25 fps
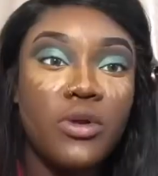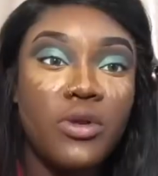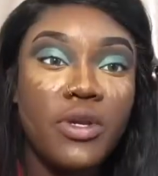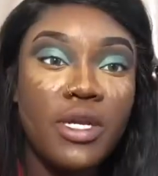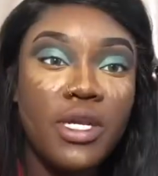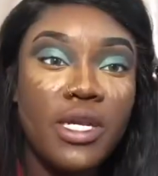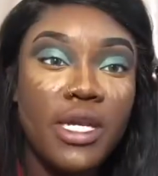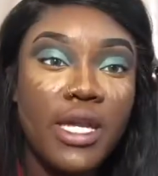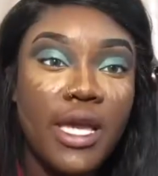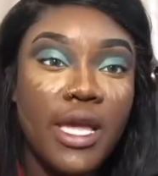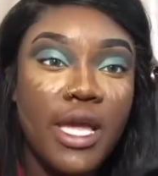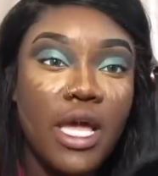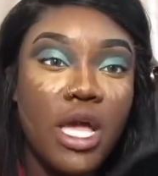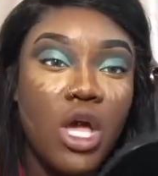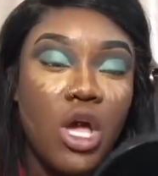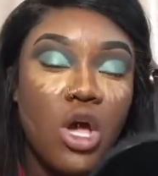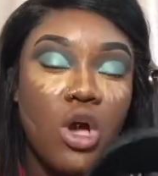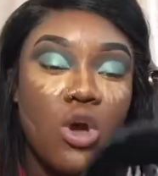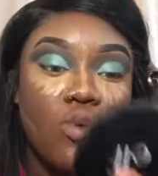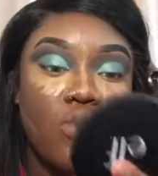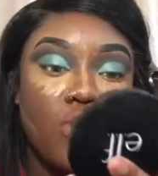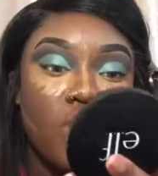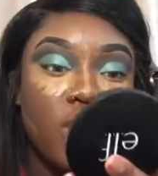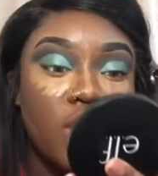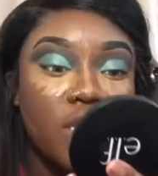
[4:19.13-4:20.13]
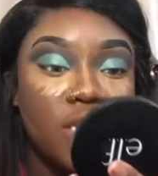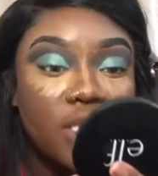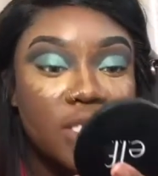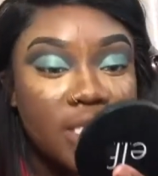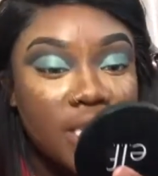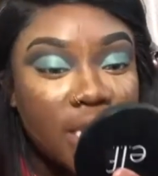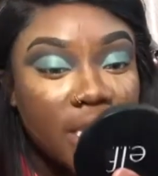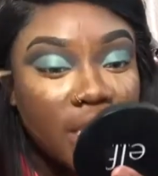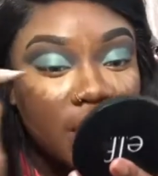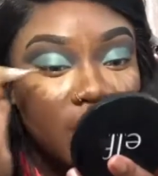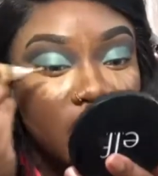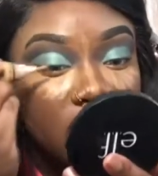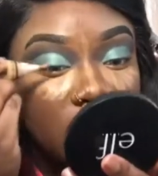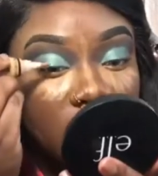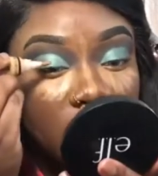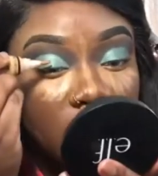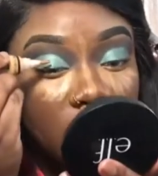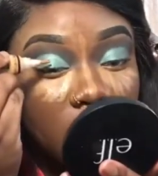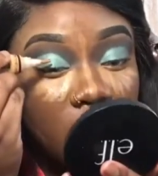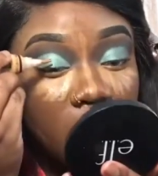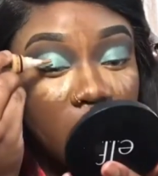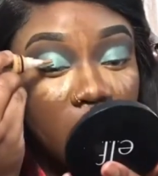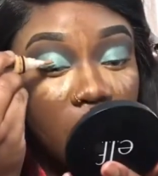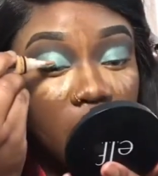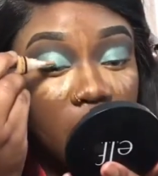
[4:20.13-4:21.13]
now we're gonna take a
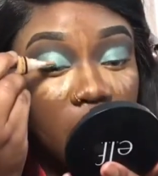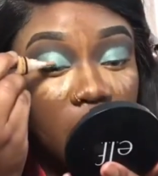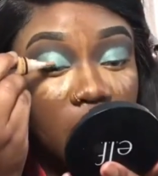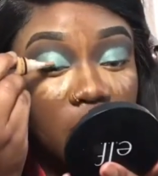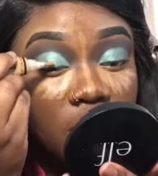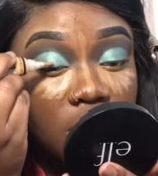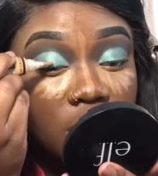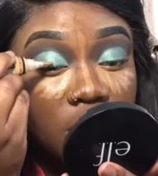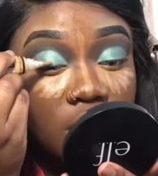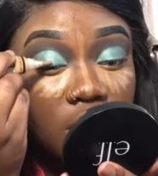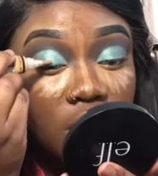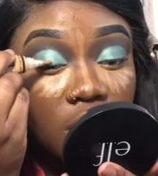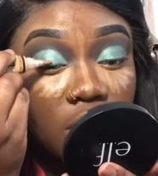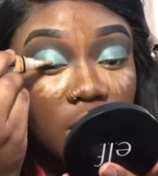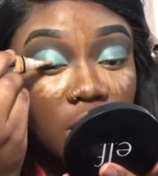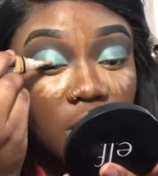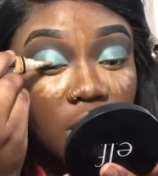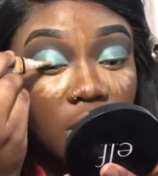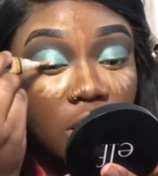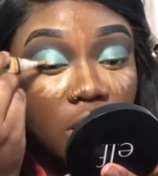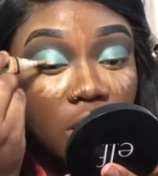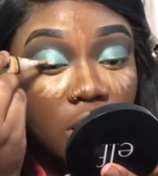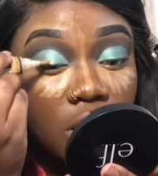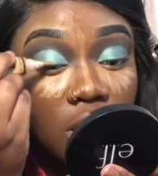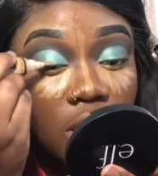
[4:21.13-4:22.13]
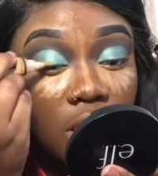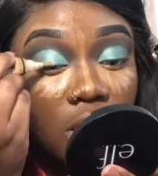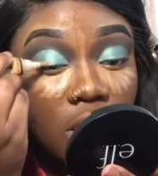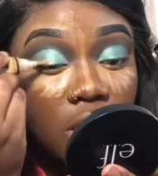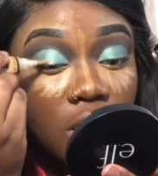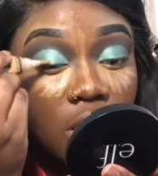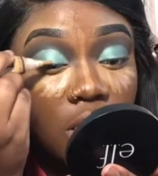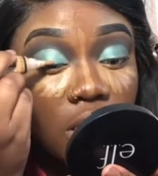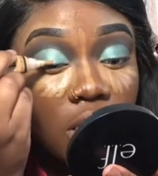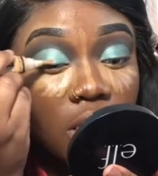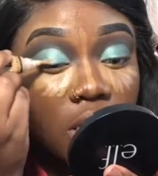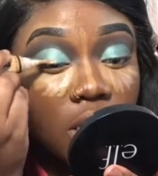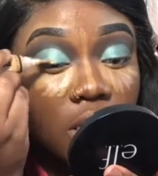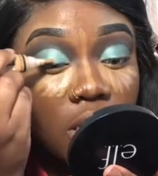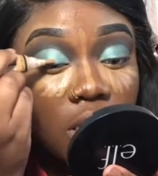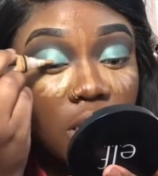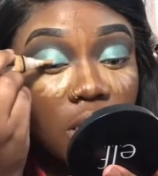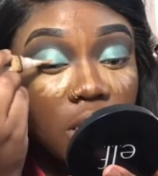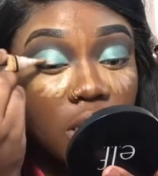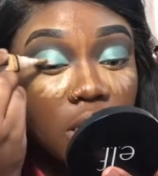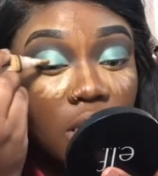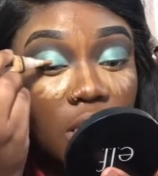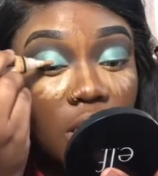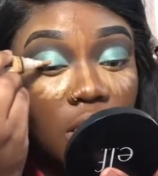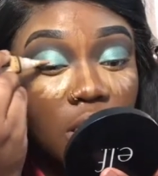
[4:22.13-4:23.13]
little more concealer and
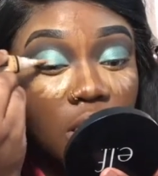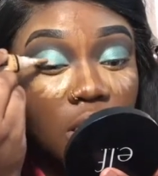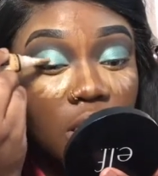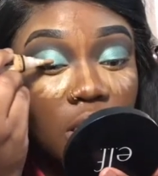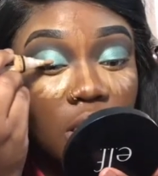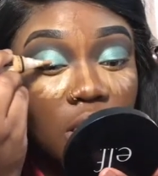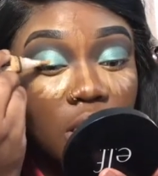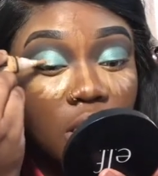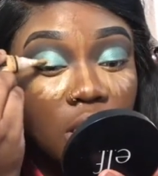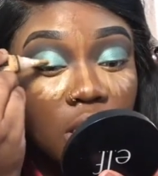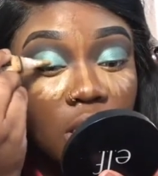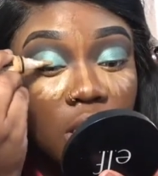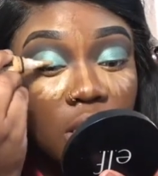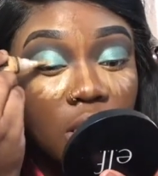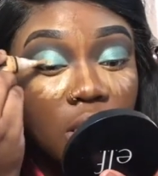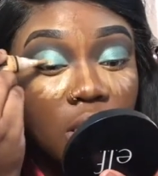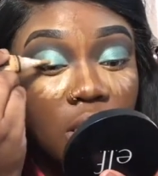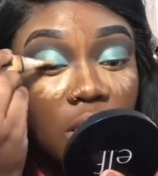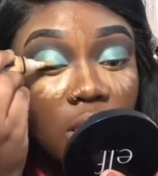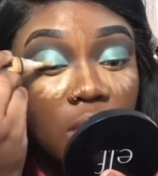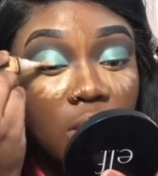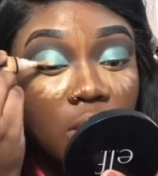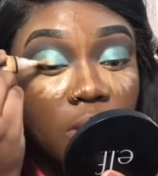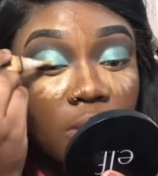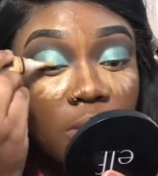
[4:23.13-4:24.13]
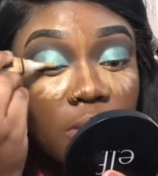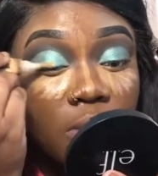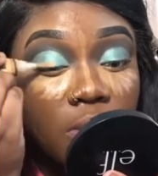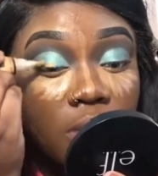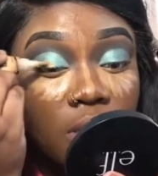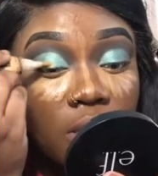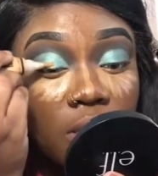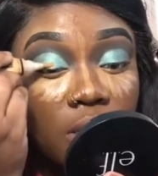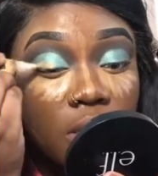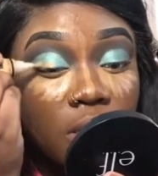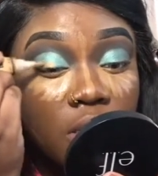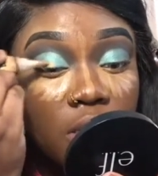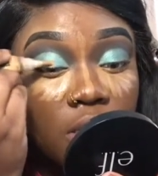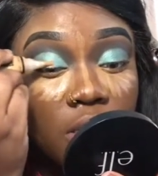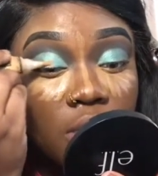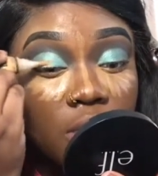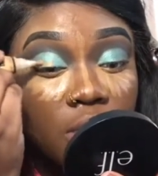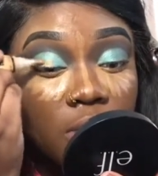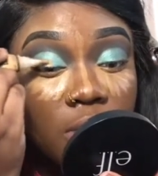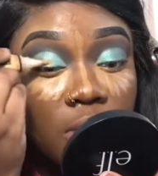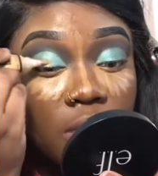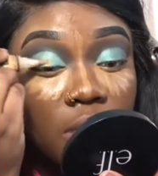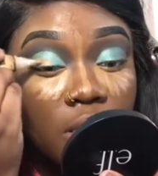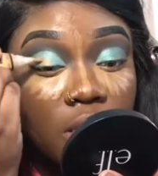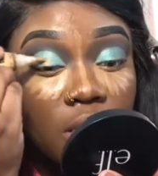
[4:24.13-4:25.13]
put a little
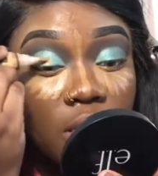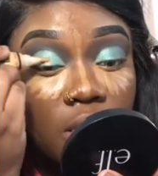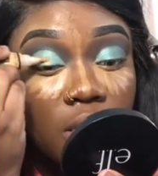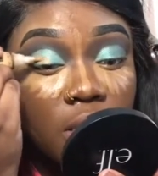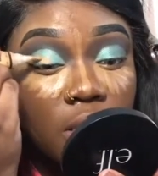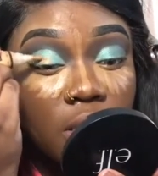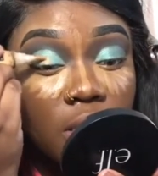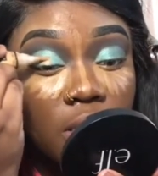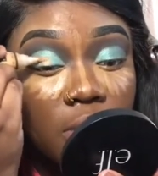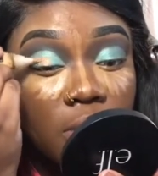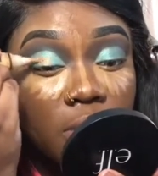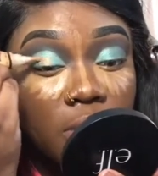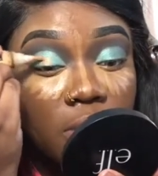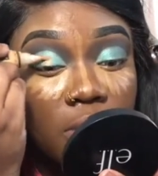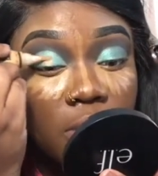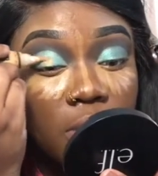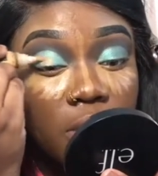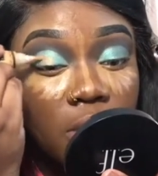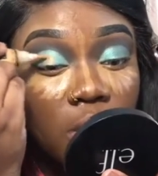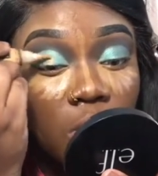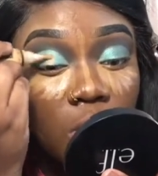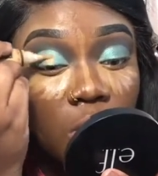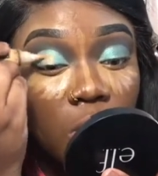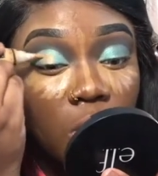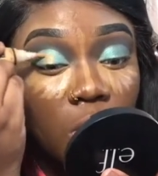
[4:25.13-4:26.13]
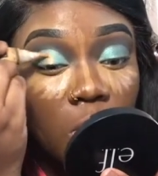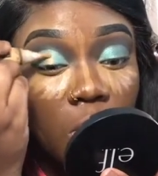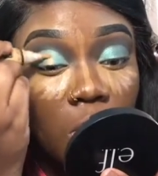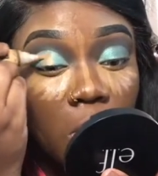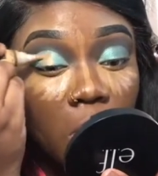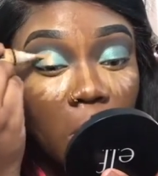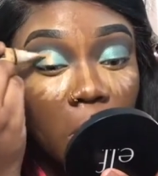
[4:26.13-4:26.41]
bit in the middle.